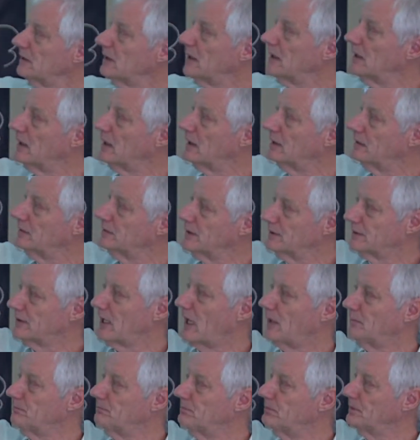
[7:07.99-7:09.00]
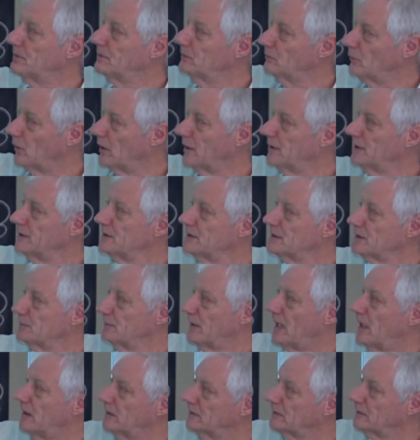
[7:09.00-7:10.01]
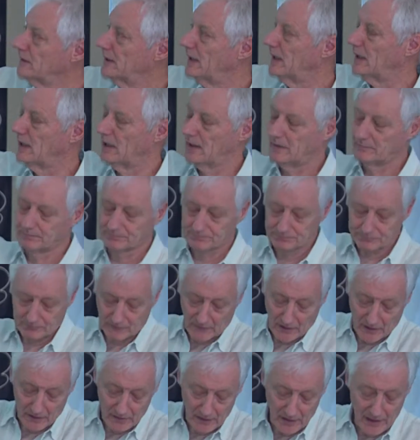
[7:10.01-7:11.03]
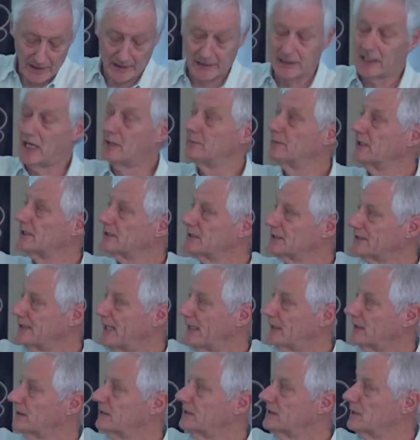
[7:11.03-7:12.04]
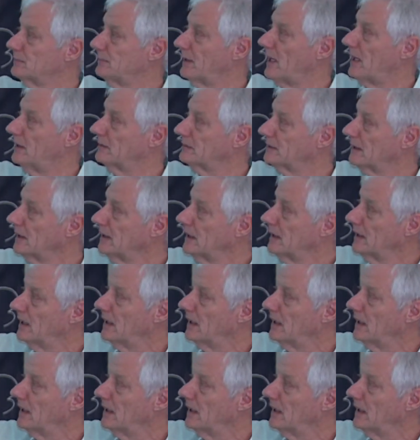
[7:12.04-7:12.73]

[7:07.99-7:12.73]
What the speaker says: the top one is about economics, the second is about